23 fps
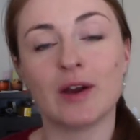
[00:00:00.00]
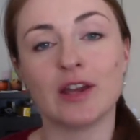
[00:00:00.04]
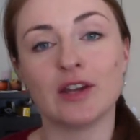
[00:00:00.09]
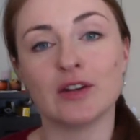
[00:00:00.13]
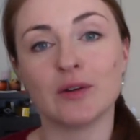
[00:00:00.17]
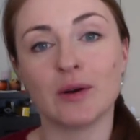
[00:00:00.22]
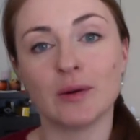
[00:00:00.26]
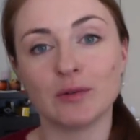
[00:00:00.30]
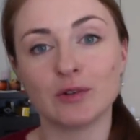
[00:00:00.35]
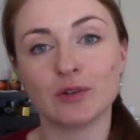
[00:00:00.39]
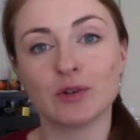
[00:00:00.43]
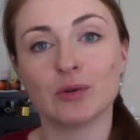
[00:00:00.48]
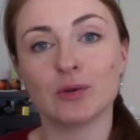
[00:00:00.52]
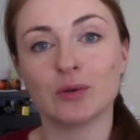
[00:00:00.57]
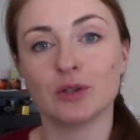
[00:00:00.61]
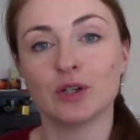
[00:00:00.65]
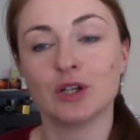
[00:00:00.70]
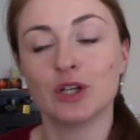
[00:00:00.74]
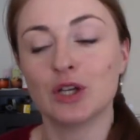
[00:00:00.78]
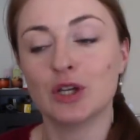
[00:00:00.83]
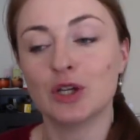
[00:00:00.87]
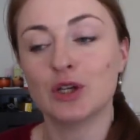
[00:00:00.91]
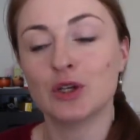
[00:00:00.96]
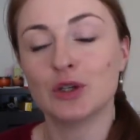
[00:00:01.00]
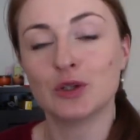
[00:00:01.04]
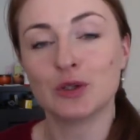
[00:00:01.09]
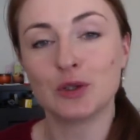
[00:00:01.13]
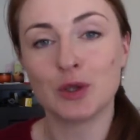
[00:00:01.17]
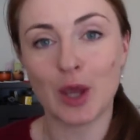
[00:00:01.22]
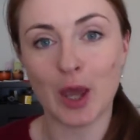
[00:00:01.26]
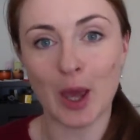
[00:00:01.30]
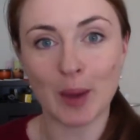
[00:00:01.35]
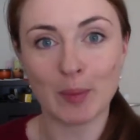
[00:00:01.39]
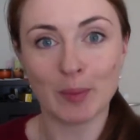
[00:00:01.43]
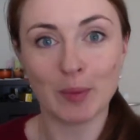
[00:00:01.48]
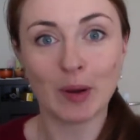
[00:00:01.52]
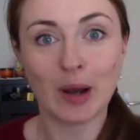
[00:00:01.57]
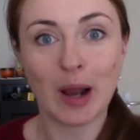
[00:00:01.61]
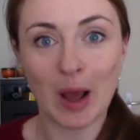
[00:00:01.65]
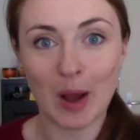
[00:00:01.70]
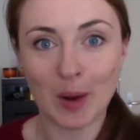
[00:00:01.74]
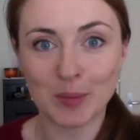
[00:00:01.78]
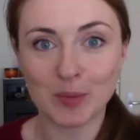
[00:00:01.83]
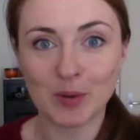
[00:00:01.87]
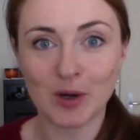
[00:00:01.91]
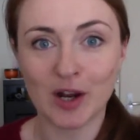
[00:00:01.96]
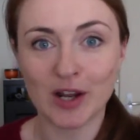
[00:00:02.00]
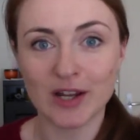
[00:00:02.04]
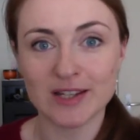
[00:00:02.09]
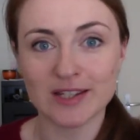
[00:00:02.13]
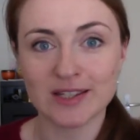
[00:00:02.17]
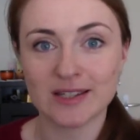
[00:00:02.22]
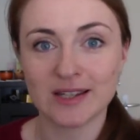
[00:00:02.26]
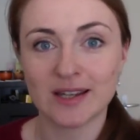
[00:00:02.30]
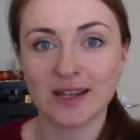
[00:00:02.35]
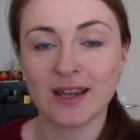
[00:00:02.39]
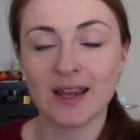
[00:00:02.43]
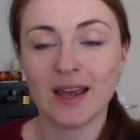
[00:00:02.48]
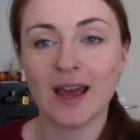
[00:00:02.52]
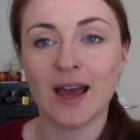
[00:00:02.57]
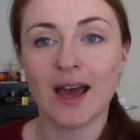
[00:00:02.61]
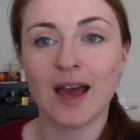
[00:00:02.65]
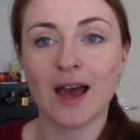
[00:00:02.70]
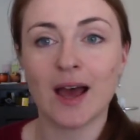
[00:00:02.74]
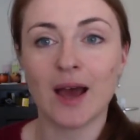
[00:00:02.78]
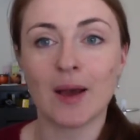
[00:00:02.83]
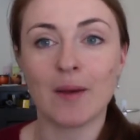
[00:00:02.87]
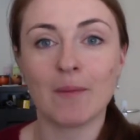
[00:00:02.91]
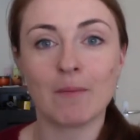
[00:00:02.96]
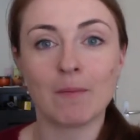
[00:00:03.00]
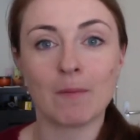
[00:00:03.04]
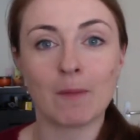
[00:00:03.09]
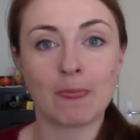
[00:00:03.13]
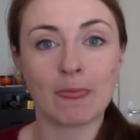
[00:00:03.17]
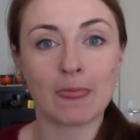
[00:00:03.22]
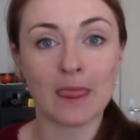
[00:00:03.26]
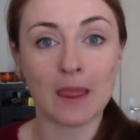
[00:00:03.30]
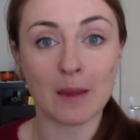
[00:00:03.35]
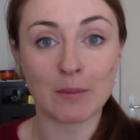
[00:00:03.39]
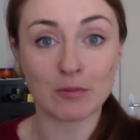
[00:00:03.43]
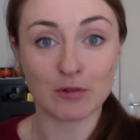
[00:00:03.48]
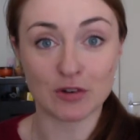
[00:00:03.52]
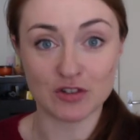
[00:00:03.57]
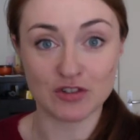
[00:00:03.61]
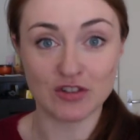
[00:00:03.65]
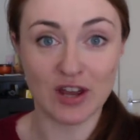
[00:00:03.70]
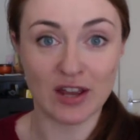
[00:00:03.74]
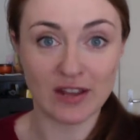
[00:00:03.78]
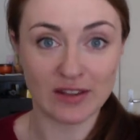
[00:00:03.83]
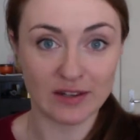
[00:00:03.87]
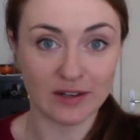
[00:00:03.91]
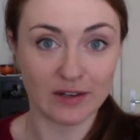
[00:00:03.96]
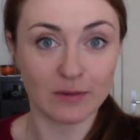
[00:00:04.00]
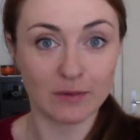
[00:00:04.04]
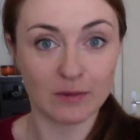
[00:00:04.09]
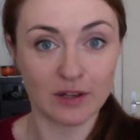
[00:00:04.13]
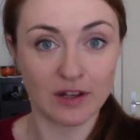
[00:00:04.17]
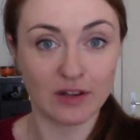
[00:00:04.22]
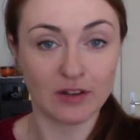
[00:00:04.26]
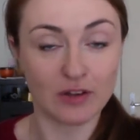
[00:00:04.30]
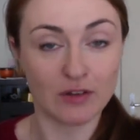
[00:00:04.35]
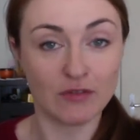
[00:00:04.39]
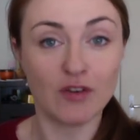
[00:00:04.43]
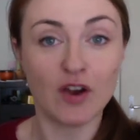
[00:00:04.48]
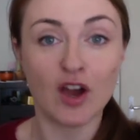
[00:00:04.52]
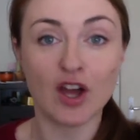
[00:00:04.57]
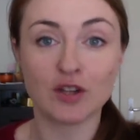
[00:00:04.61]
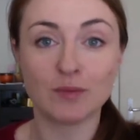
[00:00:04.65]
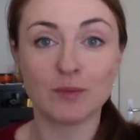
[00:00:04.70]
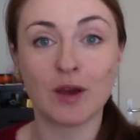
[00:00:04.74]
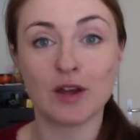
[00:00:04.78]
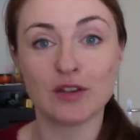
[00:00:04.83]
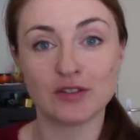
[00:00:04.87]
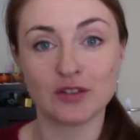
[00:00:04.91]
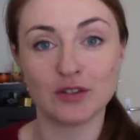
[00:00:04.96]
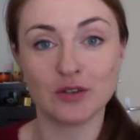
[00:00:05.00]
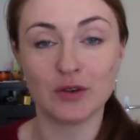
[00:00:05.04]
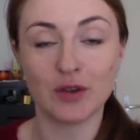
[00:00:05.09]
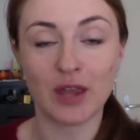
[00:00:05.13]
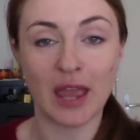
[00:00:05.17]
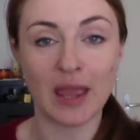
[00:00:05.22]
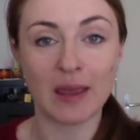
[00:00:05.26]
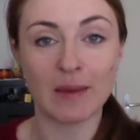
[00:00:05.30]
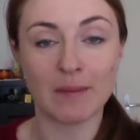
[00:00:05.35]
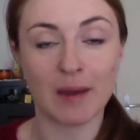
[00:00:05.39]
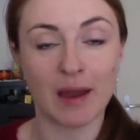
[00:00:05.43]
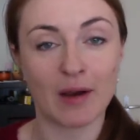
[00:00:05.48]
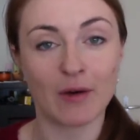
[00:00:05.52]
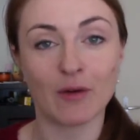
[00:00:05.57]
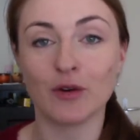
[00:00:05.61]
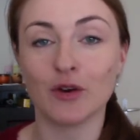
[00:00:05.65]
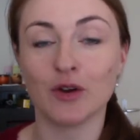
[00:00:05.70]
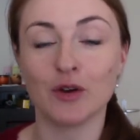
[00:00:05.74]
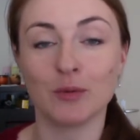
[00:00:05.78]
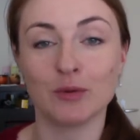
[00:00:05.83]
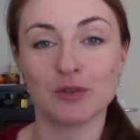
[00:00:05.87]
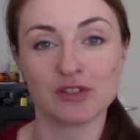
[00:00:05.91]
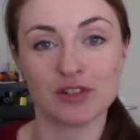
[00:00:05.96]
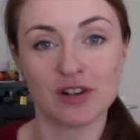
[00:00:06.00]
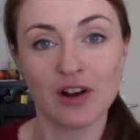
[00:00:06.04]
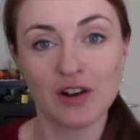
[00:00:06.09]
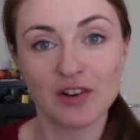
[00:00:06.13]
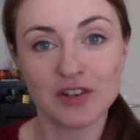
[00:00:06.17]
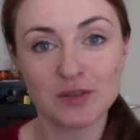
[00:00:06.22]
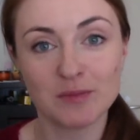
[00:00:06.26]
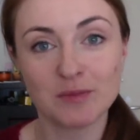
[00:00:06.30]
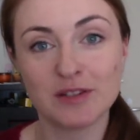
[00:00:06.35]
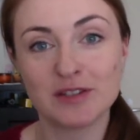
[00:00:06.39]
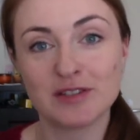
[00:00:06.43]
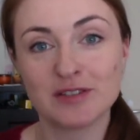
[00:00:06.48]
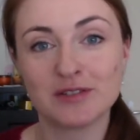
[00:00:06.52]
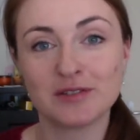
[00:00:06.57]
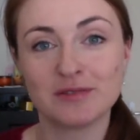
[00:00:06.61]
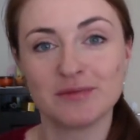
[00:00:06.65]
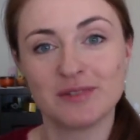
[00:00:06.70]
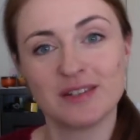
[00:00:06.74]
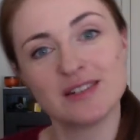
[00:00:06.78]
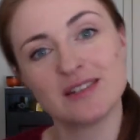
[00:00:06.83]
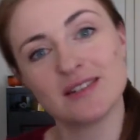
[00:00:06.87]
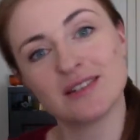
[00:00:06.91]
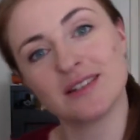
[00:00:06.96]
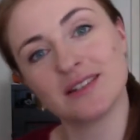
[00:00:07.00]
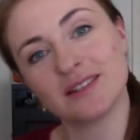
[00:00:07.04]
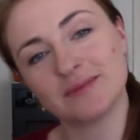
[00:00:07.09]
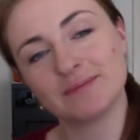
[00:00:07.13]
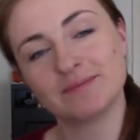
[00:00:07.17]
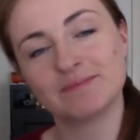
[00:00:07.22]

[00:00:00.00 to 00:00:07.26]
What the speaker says: You know, I would pull out a prize number and check that, and the first person who came out who was an Artemis knitter